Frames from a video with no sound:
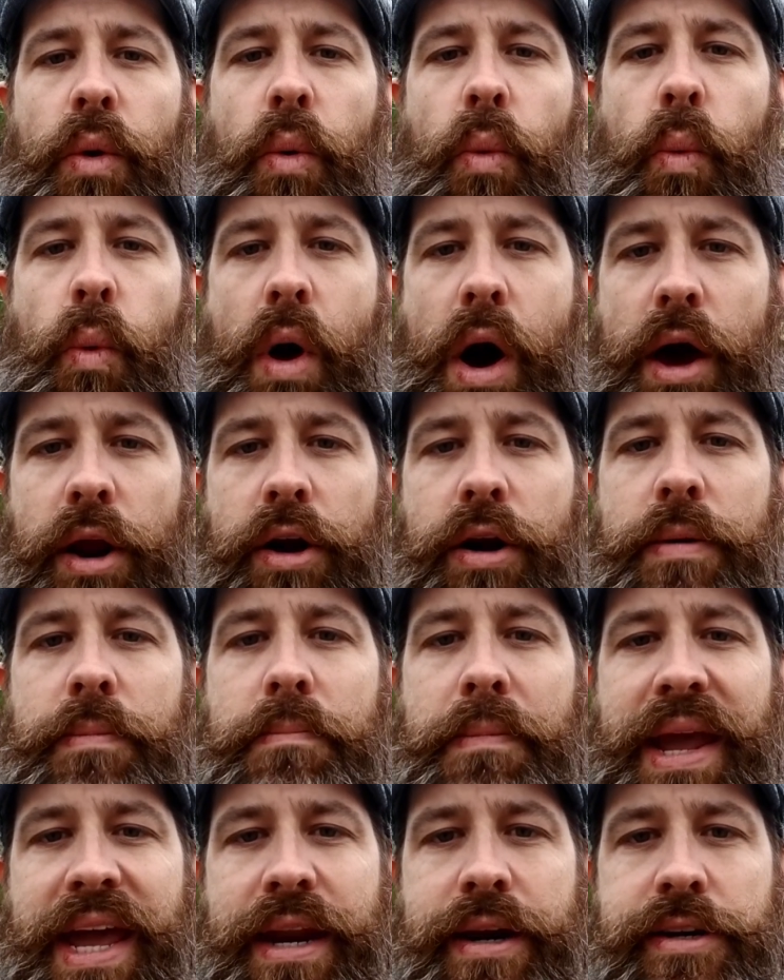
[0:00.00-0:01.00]
Water
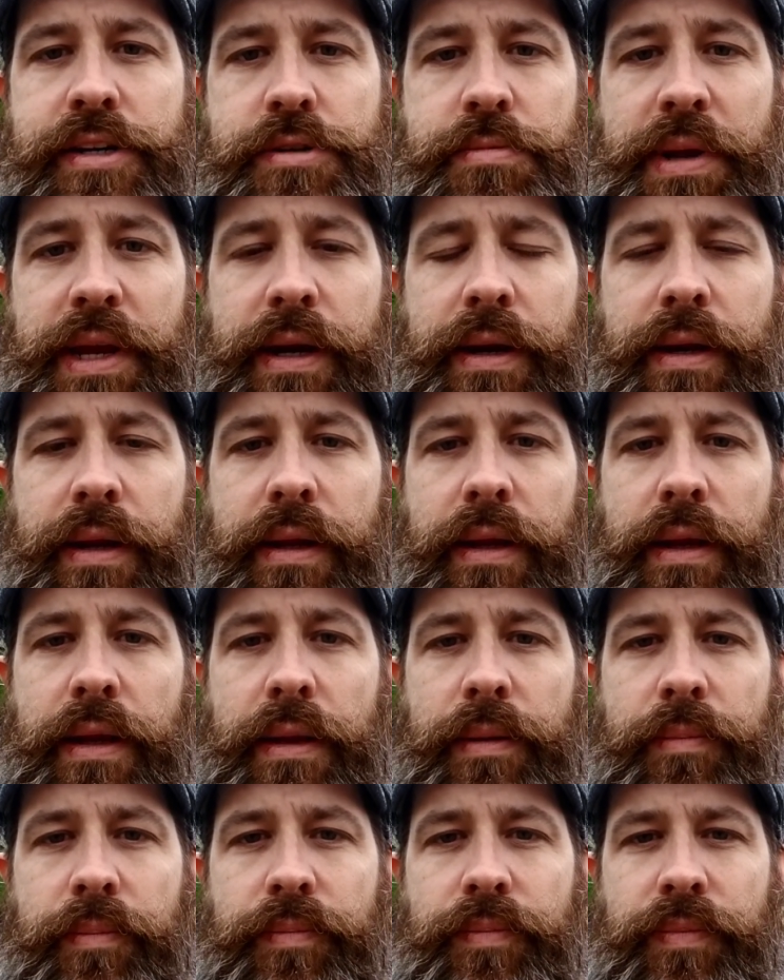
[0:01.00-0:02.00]
management.
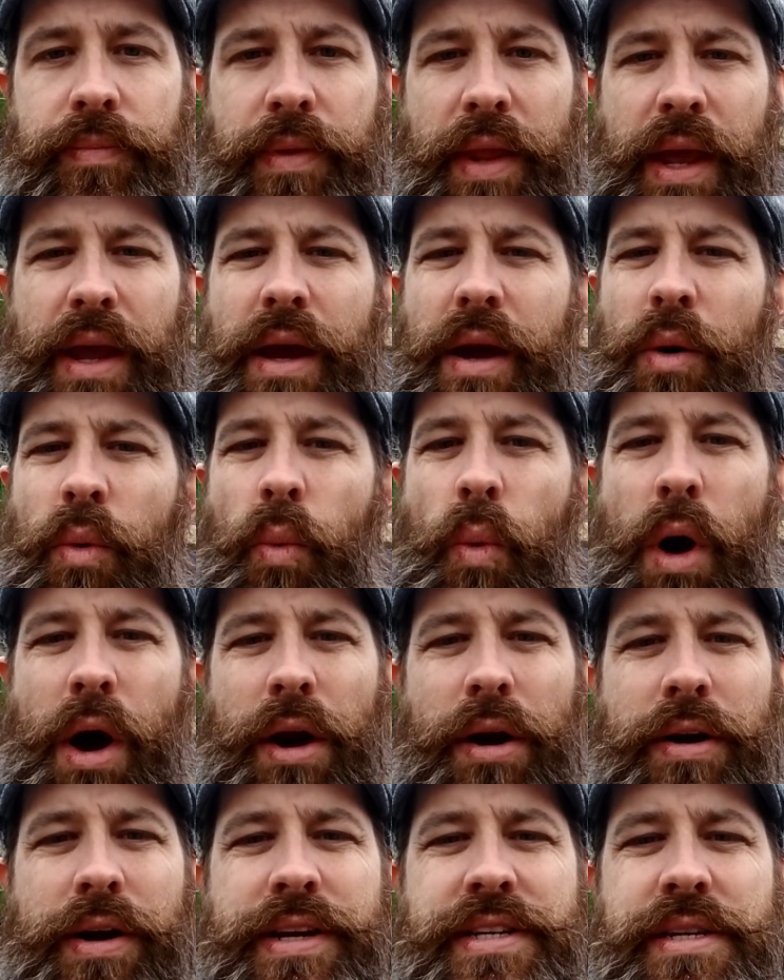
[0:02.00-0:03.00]

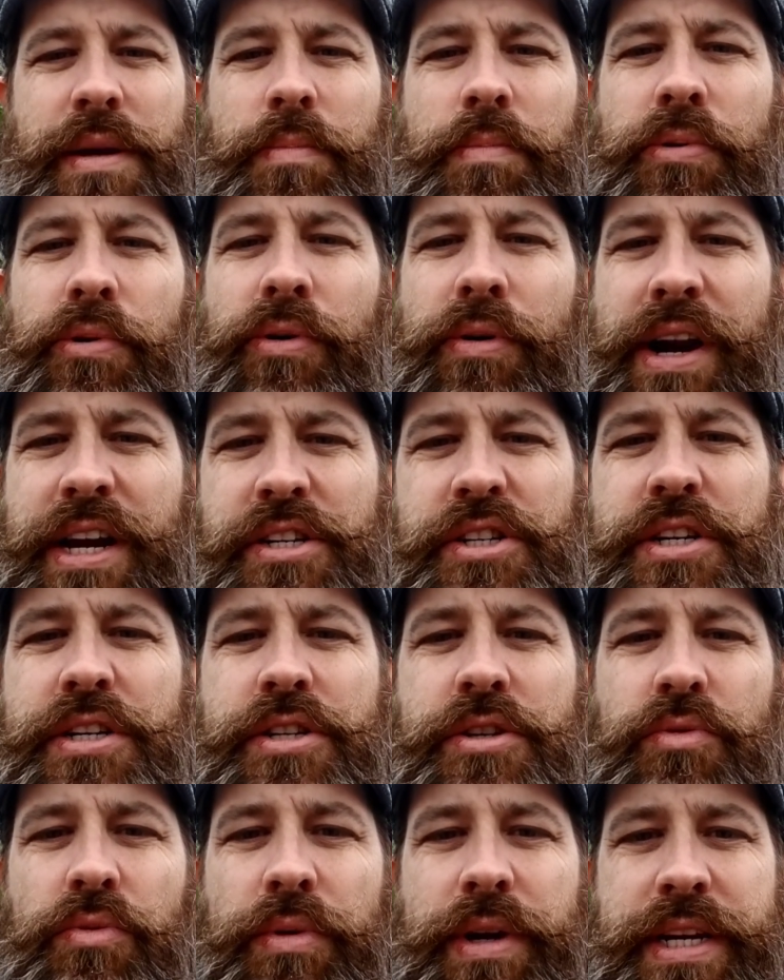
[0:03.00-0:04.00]
Water is a
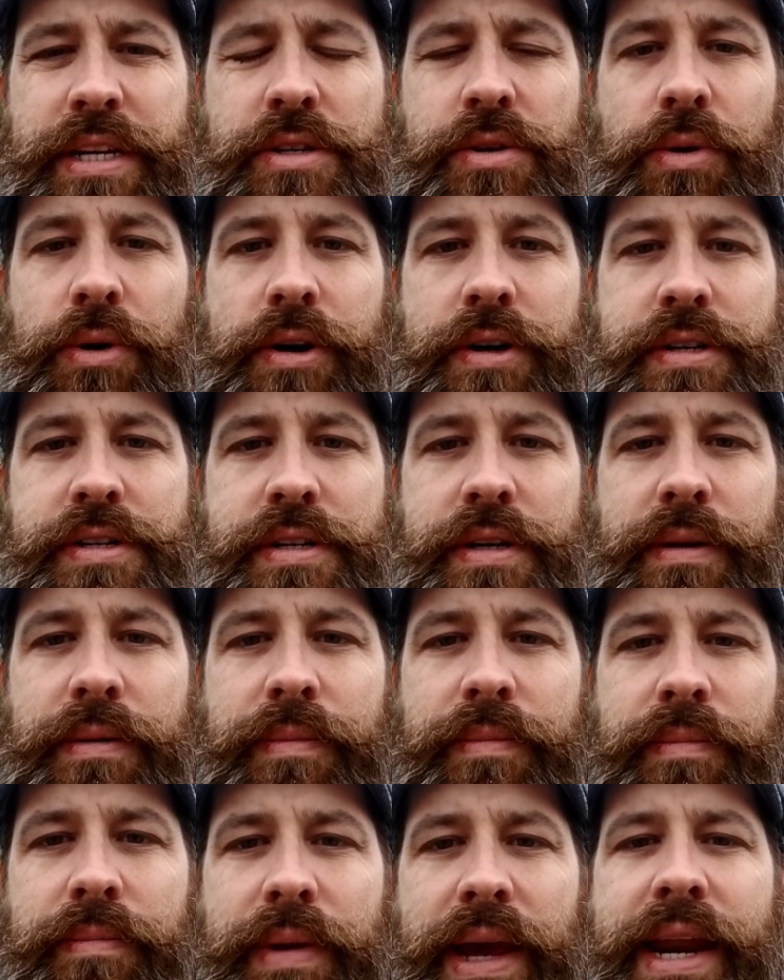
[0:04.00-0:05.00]
precious resource,
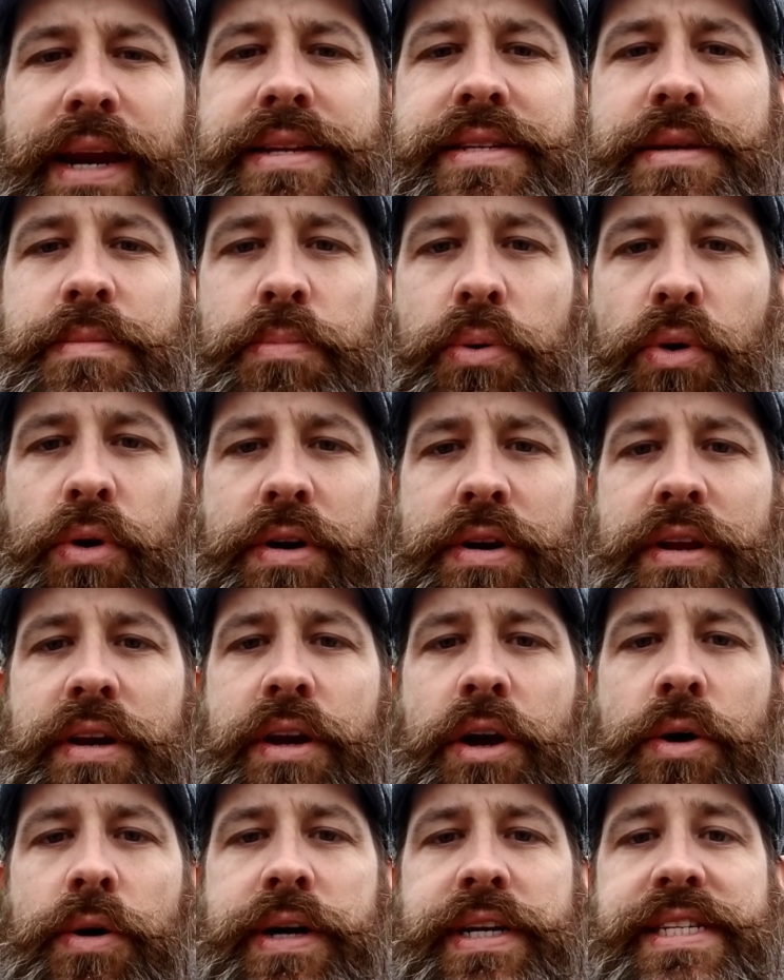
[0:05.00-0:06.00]
and it's important to
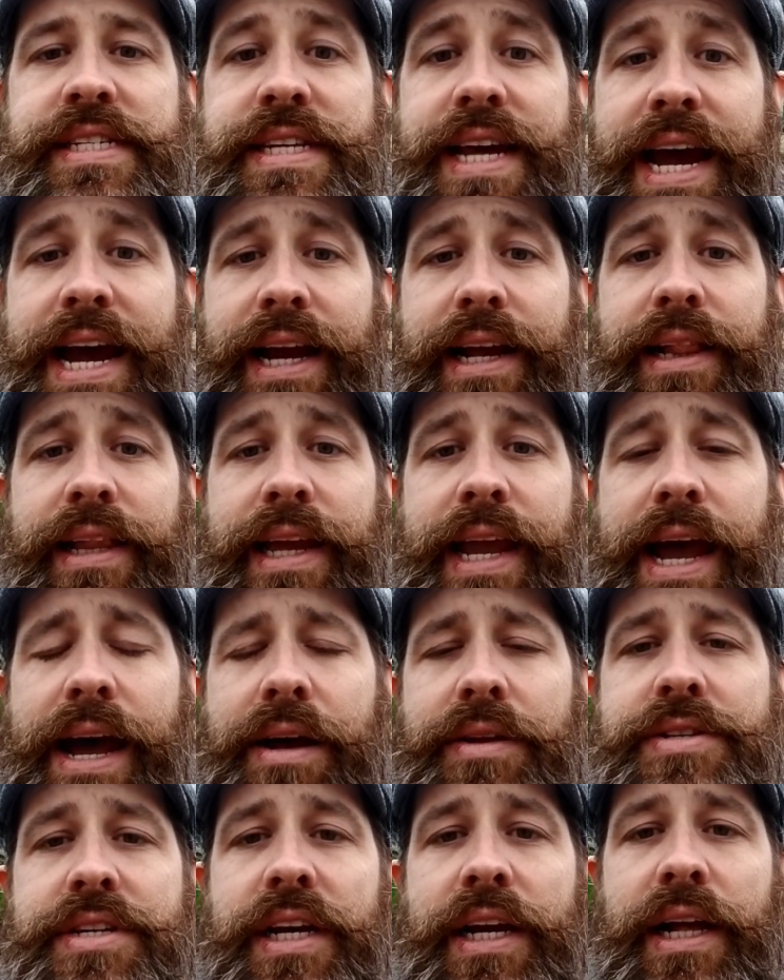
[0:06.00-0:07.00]
know exactly
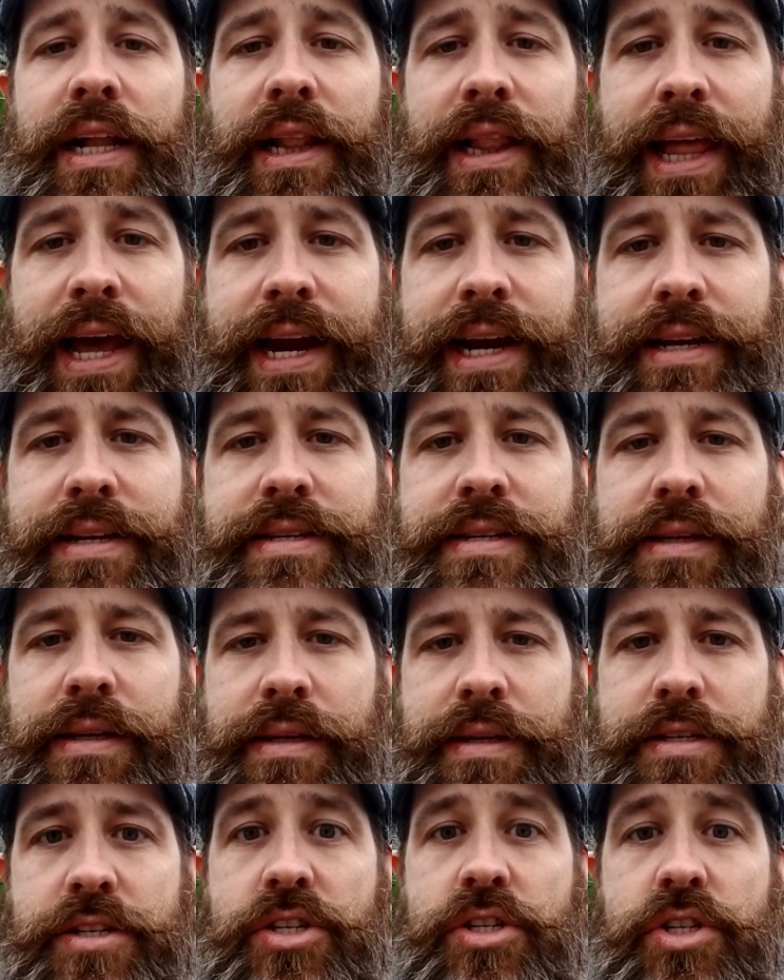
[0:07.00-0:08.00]
how to collect,
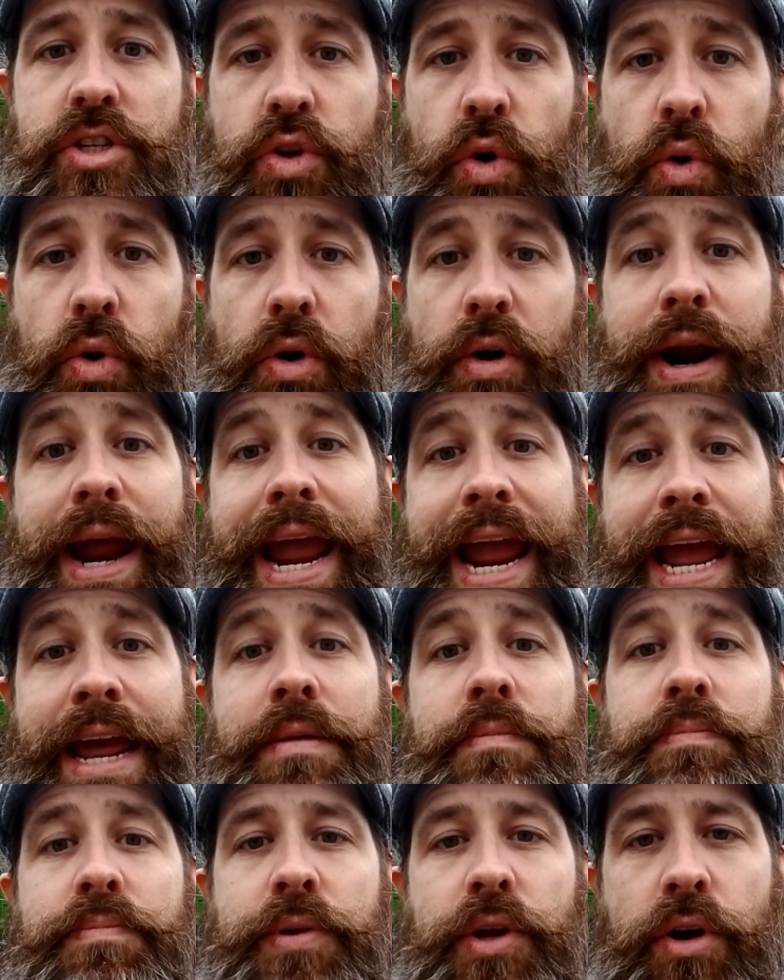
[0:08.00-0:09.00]
store,
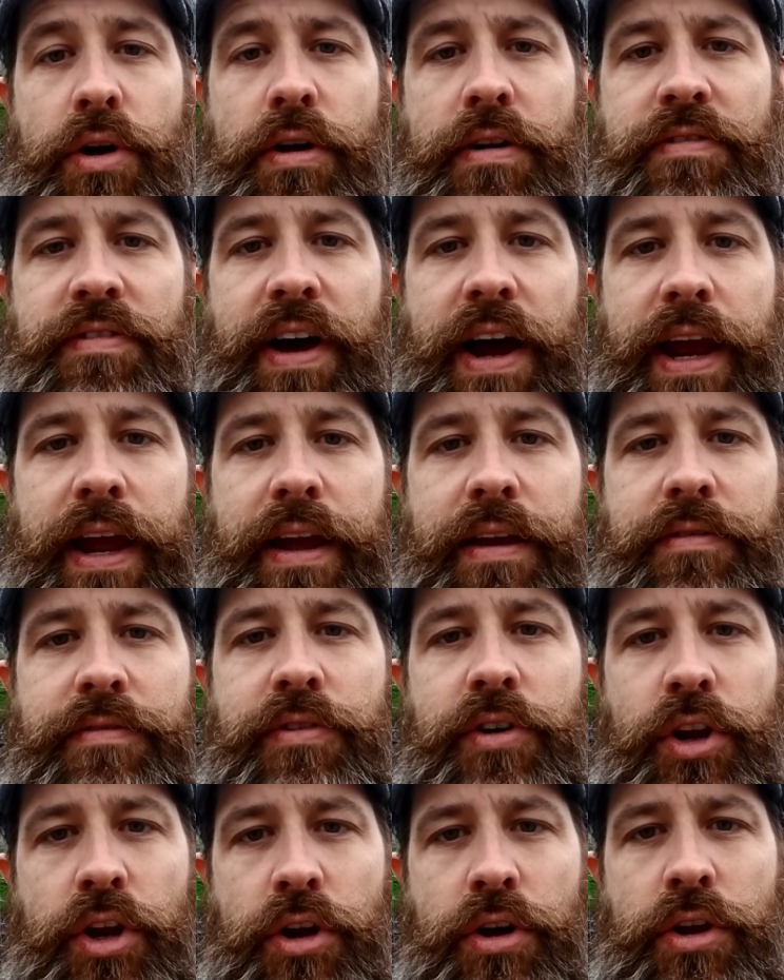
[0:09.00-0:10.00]
and purify it
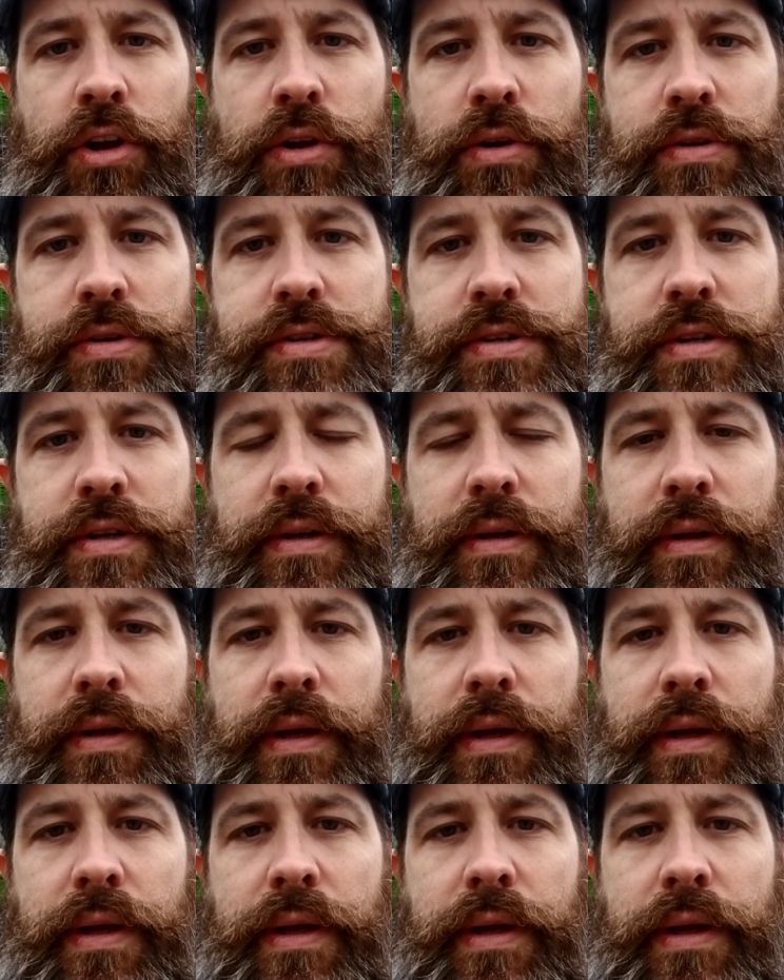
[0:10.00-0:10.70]
for your use.